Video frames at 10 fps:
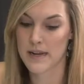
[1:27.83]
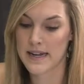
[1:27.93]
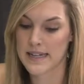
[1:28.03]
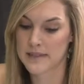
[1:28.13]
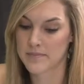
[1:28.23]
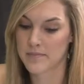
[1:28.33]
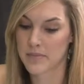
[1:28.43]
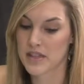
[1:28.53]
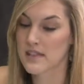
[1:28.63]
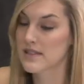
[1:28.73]
it.
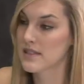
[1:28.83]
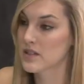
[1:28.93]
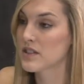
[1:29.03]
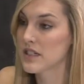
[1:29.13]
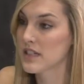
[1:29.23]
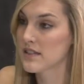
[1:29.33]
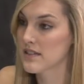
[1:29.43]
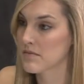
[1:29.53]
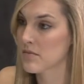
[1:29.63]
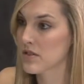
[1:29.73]
But they still needed
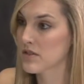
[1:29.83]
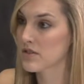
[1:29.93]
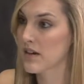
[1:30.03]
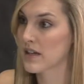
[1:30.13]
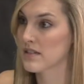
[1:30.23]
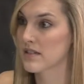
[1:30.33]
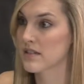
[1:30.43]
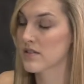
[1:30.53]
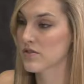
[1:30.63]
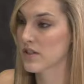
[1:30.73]
some more direct
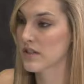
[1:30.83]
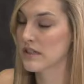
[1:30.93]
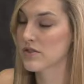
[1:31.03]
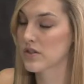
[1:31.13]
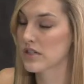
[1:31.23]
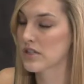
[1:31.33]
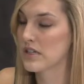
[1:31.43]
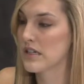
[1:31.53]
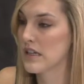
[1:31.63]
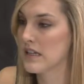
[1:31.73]

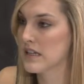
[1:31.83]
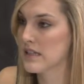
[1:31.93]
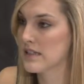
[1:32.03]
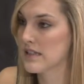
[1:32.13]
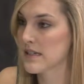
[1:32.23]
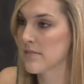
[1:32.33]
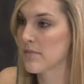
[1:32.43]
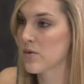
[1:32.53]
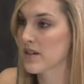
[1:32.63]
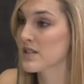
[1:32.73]
instruction, and they needed some
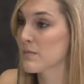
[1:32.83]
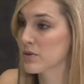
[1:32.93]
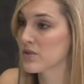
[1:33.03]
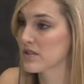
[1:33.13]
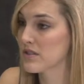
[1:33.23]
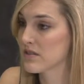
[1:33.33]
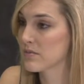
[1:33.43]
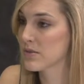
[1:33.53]
more exposure to